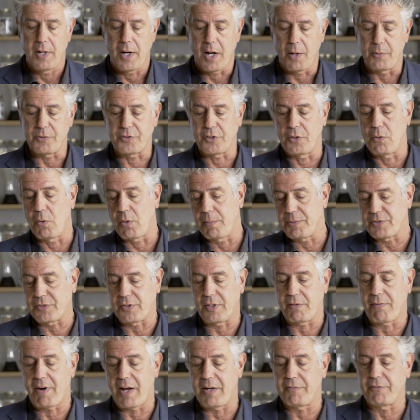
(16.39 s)
I was
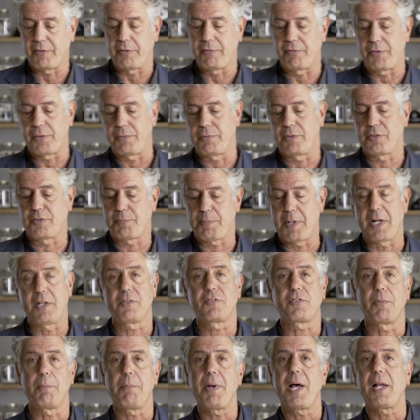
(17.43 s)
enormously grateful for the
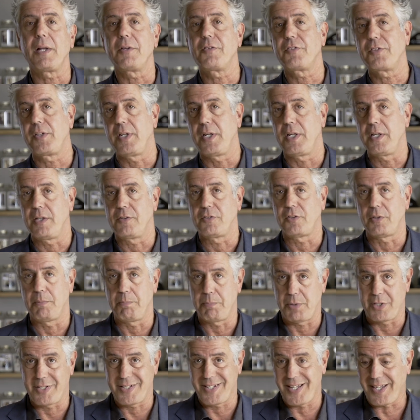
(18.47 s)
response from Palestinians in
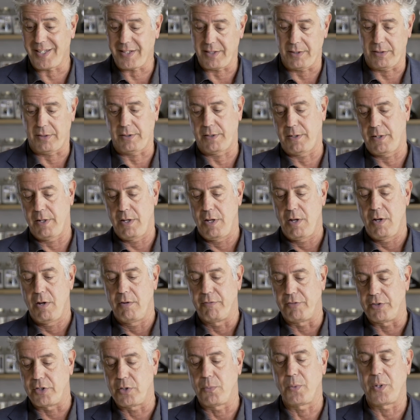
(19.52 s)
particular,
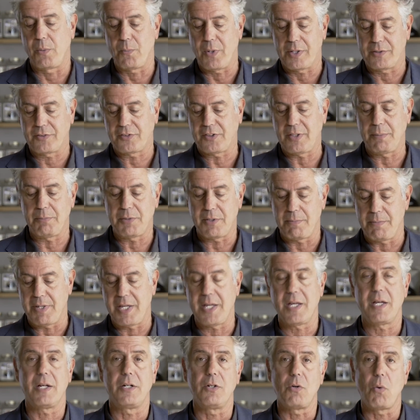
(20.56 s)
for doing what seemed to
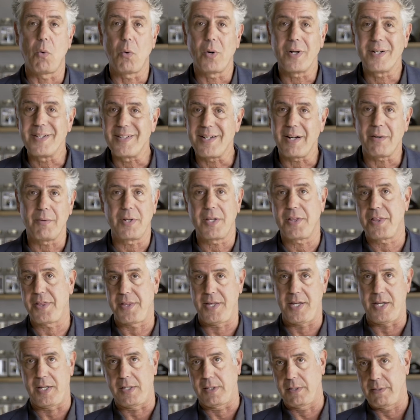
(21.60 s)
me an ordinary
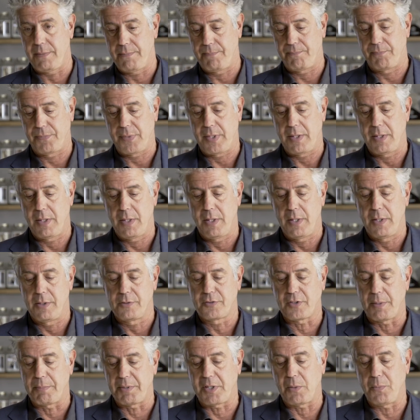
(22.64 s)
thing,
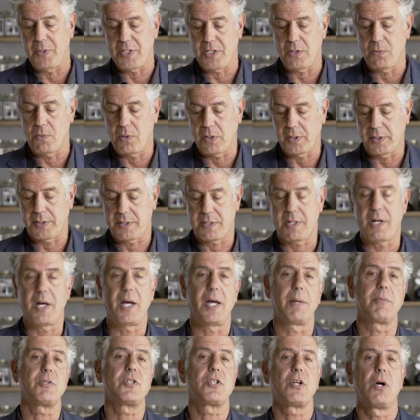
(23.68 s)
something we do all the
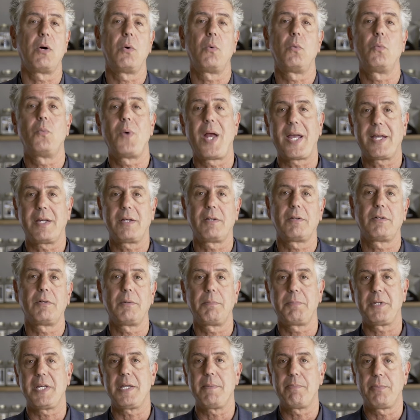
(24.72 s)
time, show regular
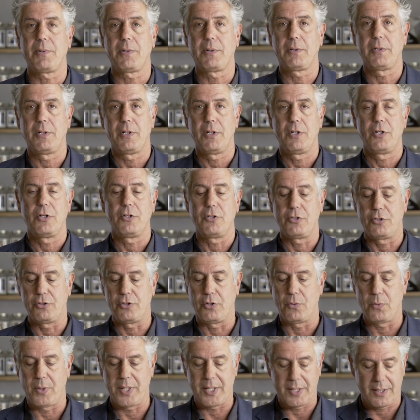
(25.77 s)
people
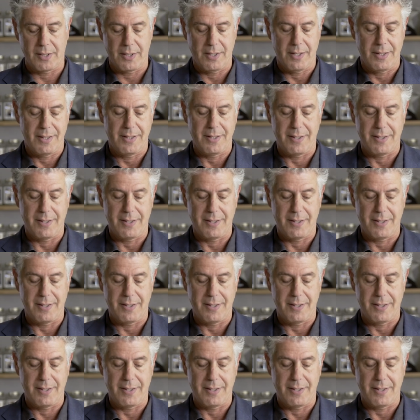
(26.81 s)
doing